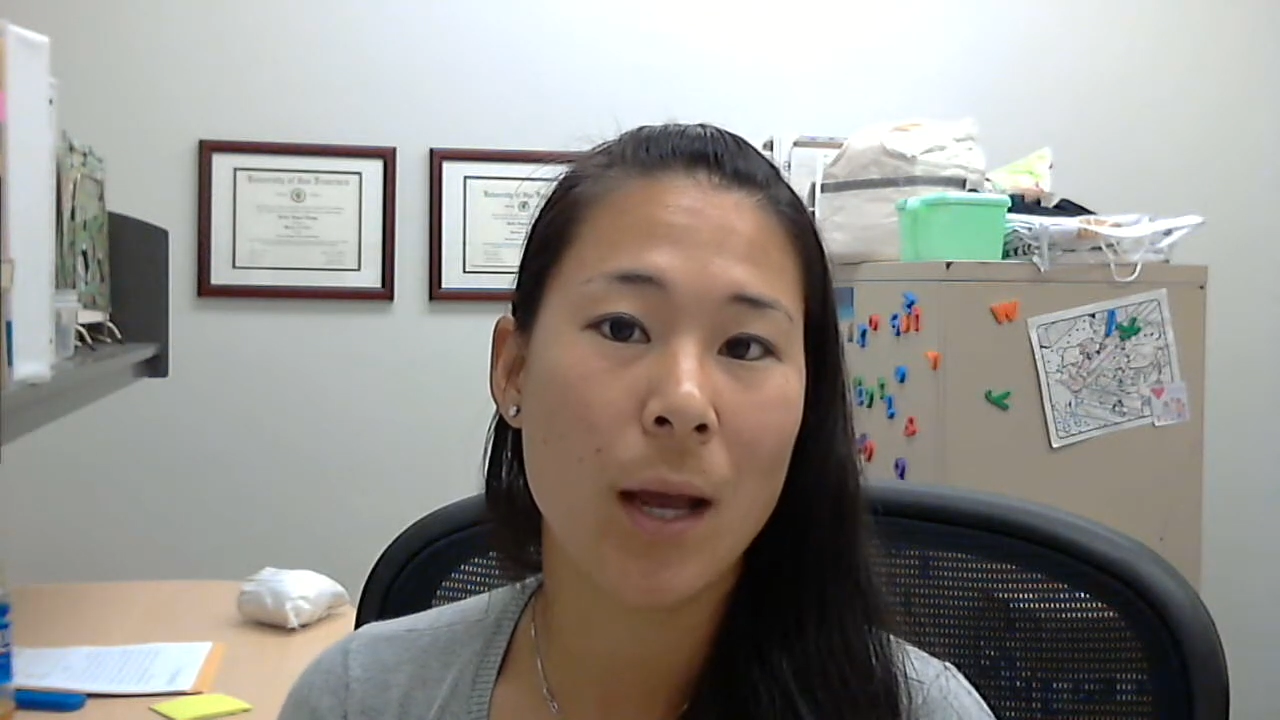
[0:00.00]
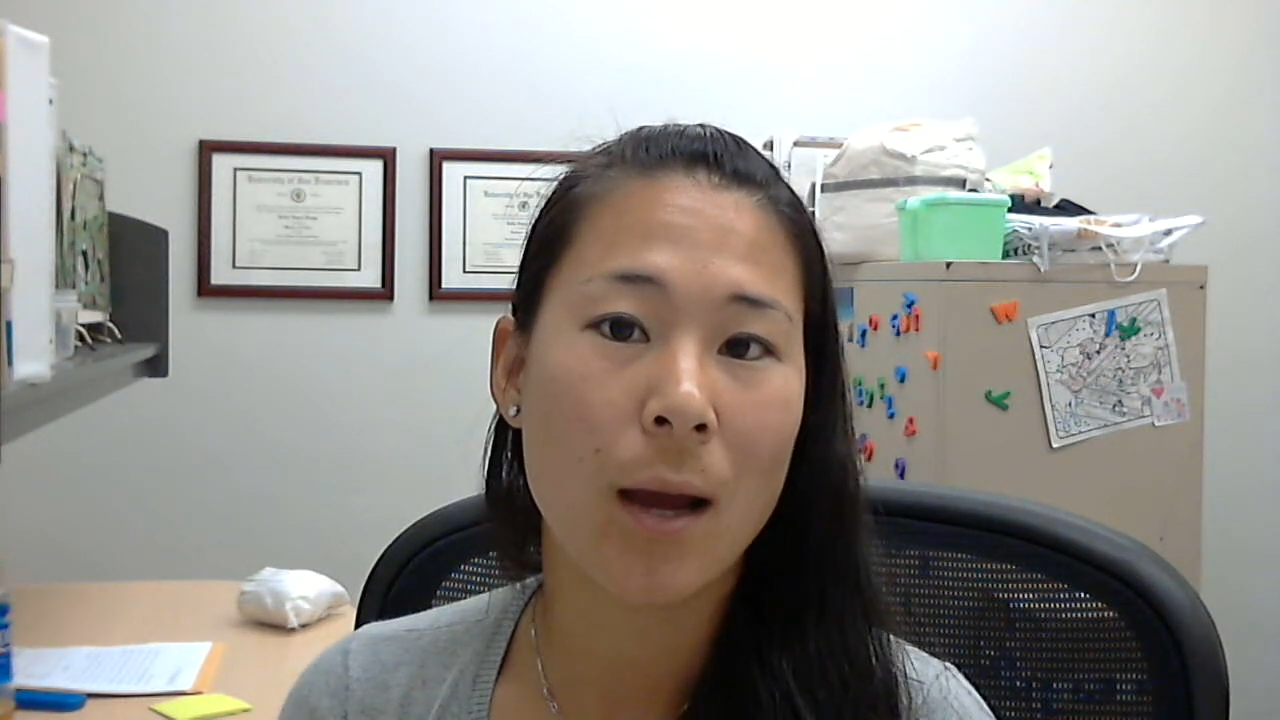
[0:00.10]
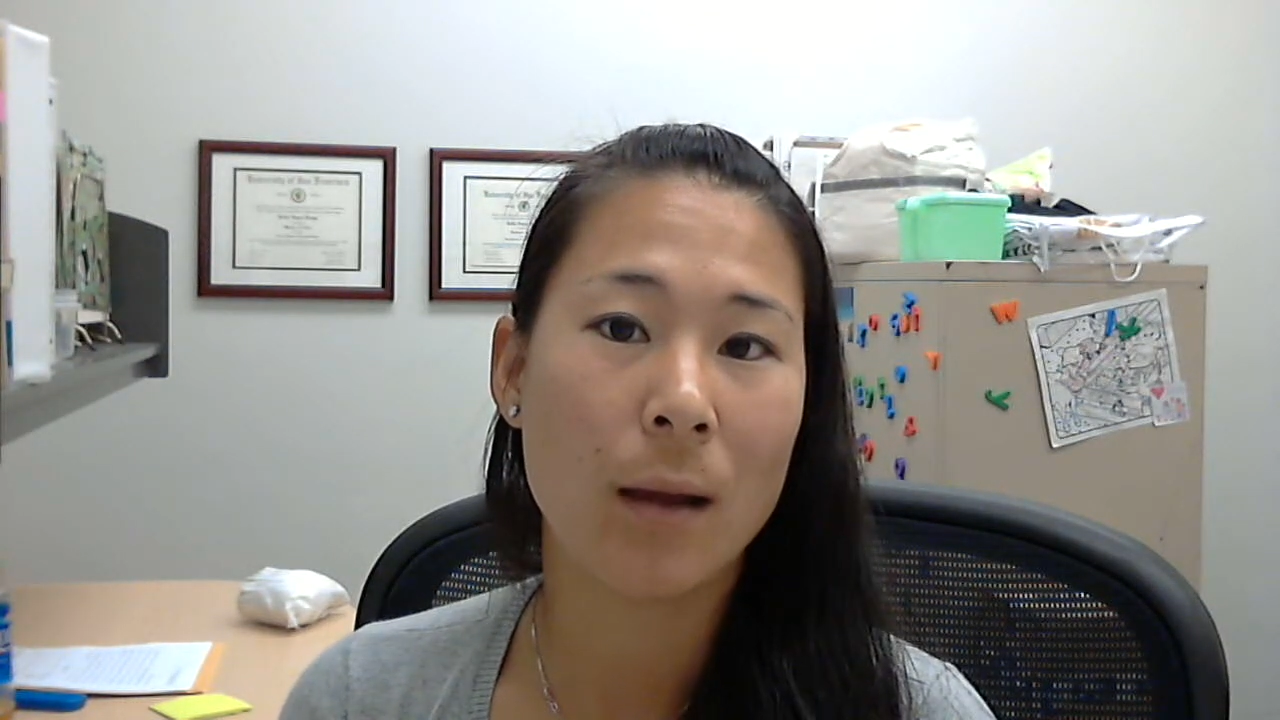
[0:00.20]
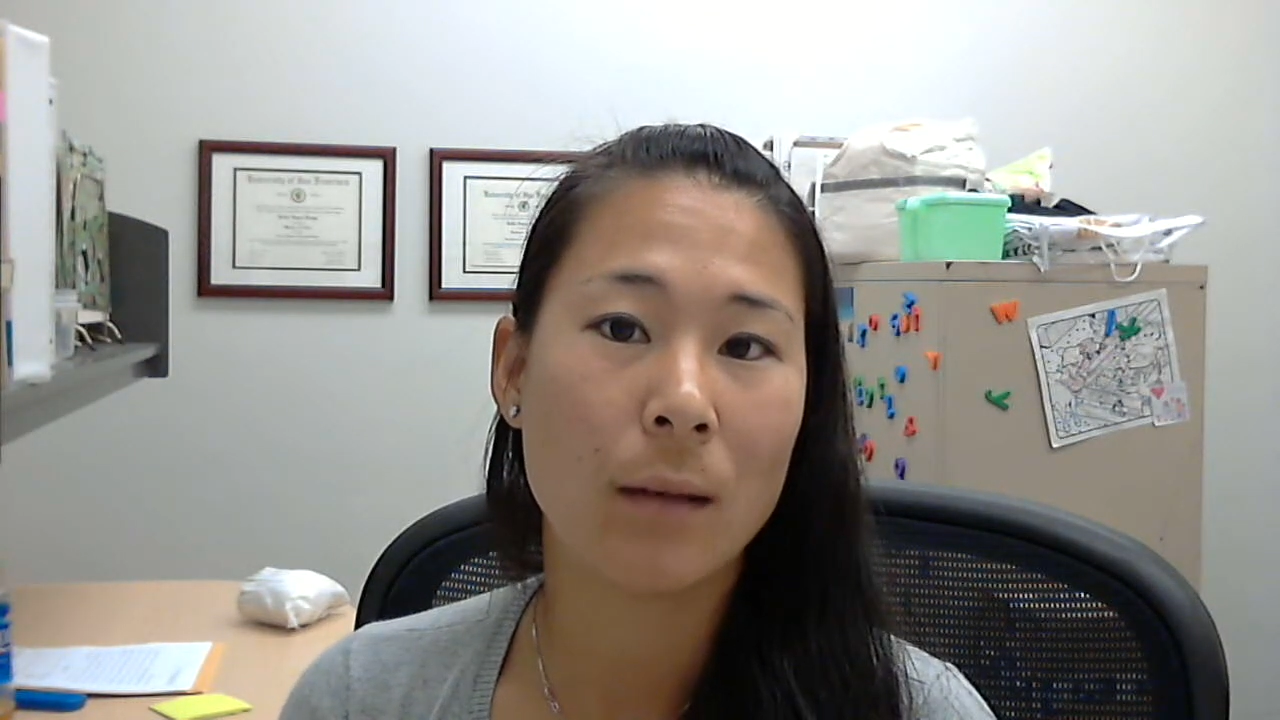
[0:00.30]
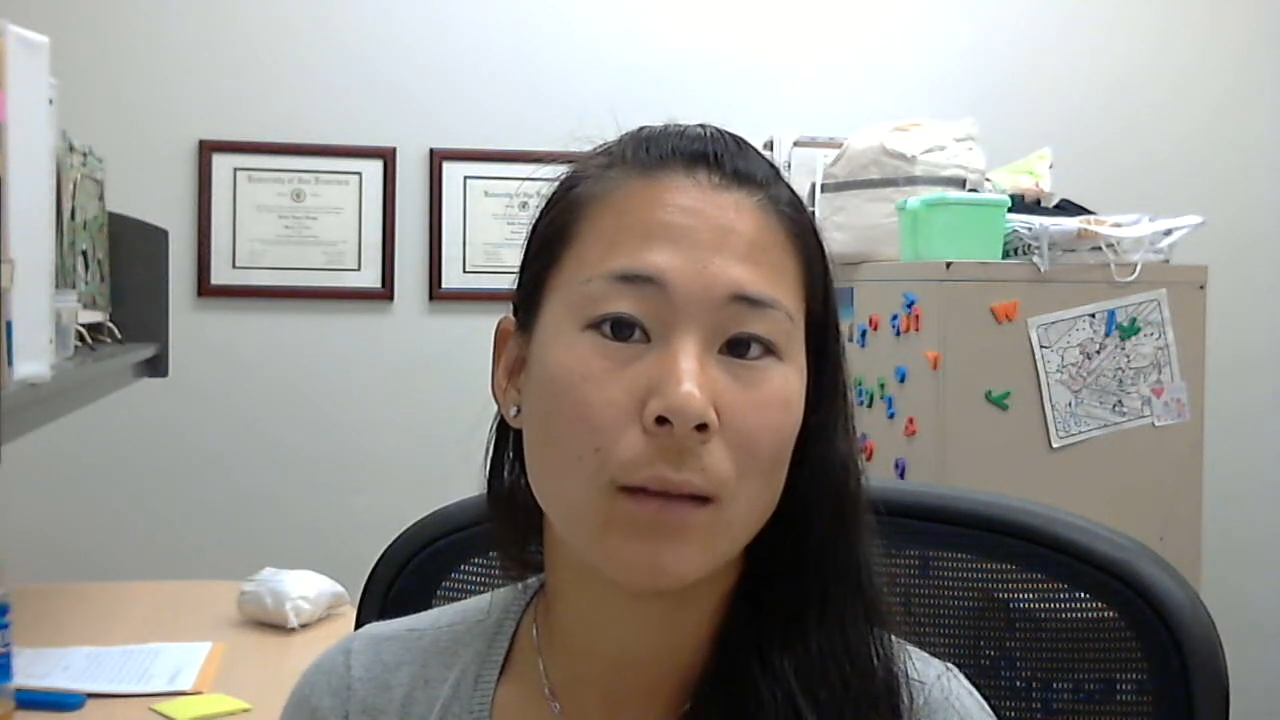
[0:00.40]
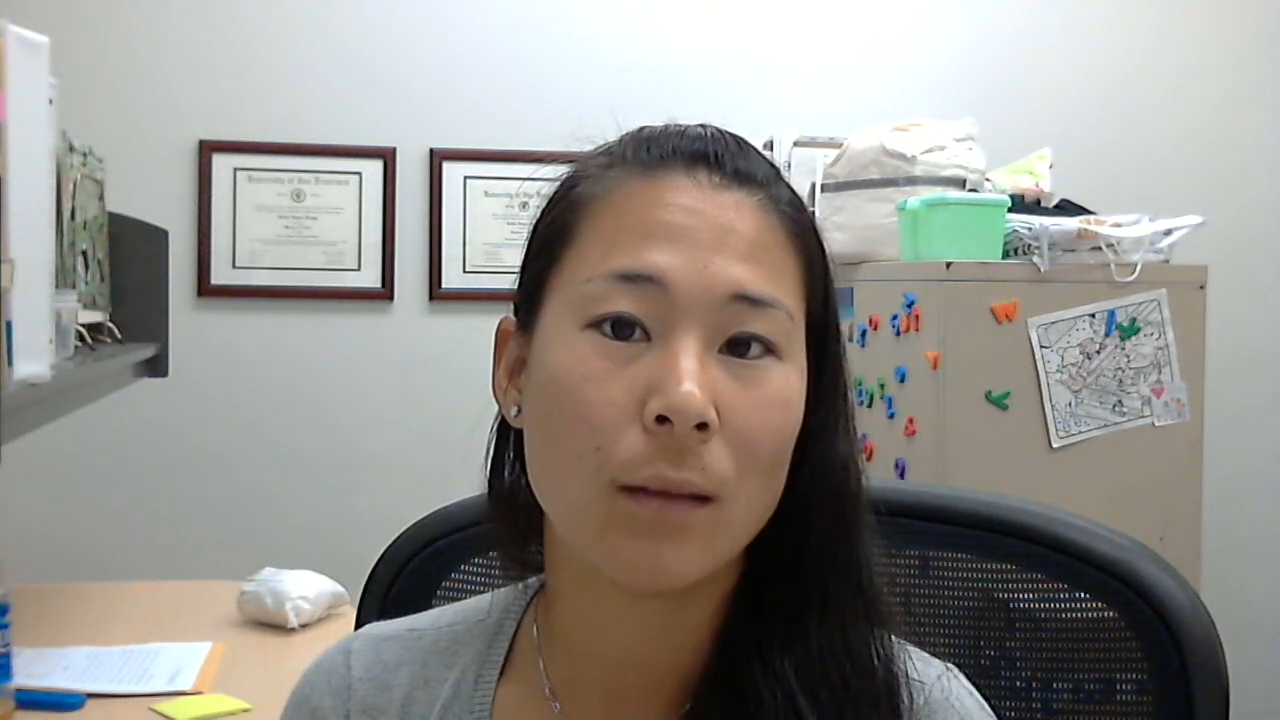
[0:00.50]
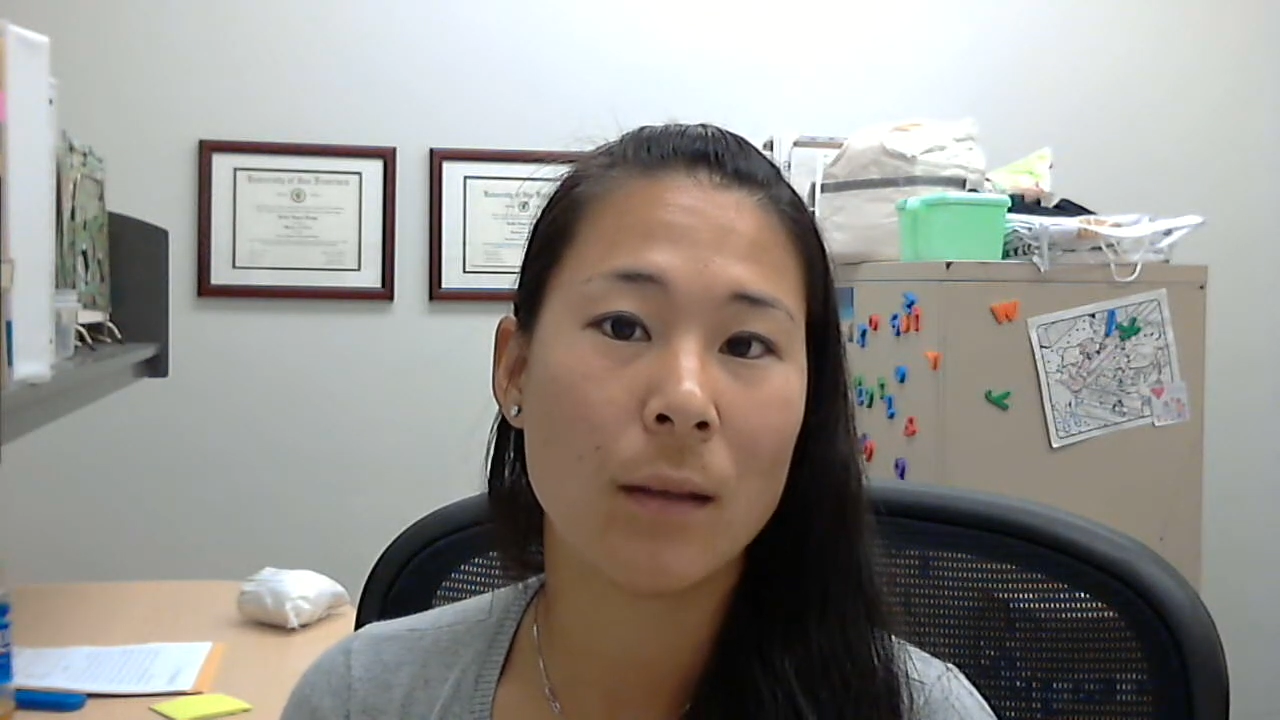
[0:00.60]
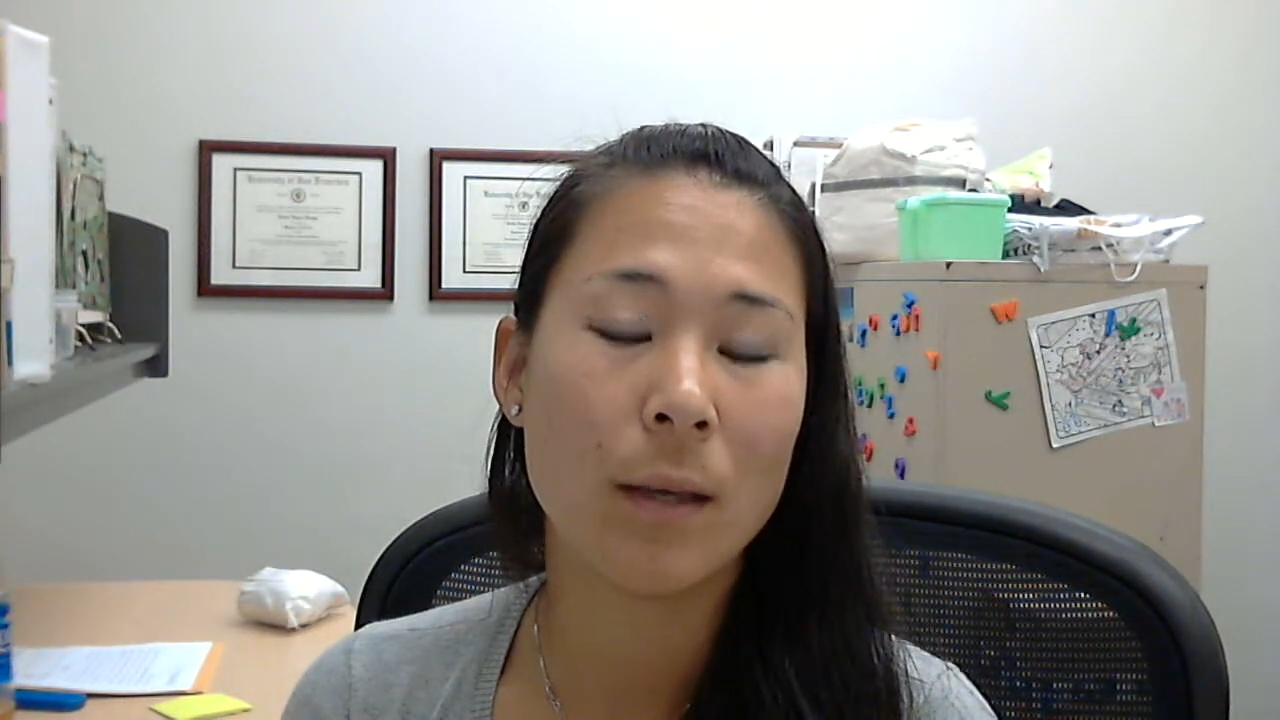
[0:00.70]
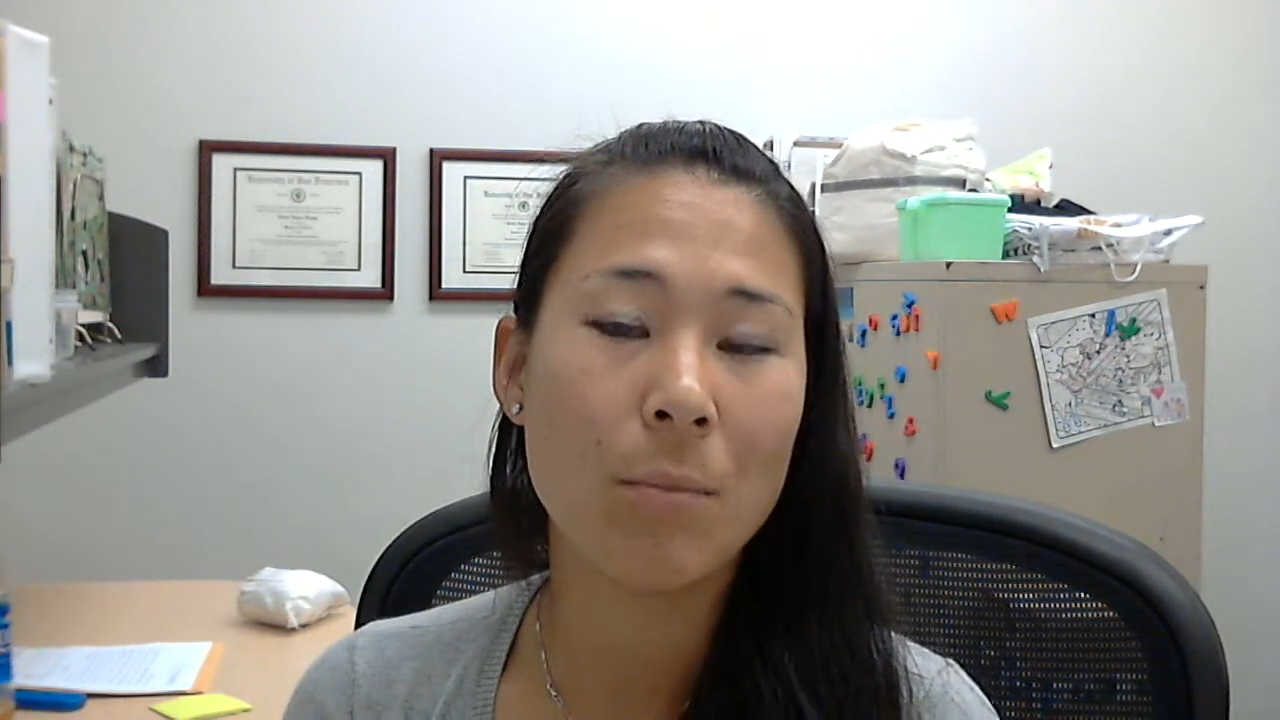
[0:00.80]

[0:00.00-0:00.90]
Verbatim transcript: and the